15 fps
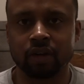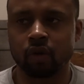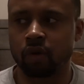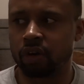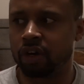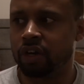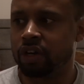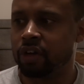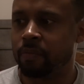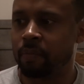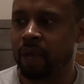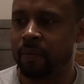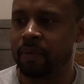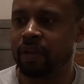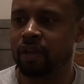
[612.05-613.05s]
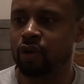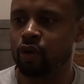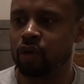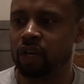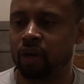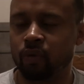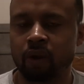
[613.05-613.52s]
Or maybe you
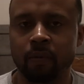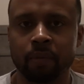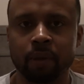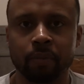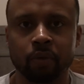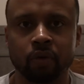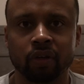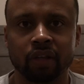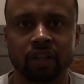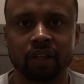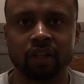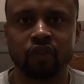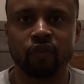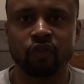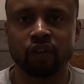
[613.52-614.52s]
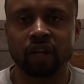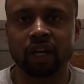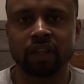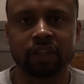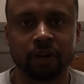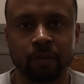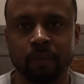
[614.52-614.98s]
get around people and you feel
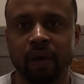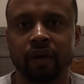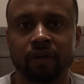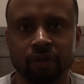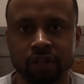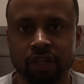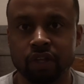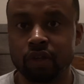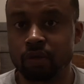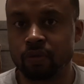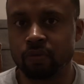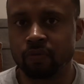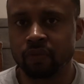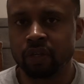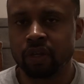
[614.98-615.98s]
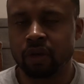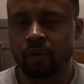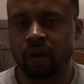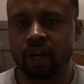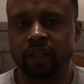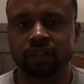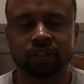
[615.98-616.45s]
like they're better than you,
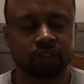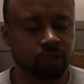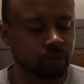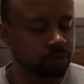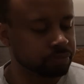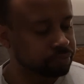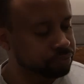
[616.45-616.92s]
right? So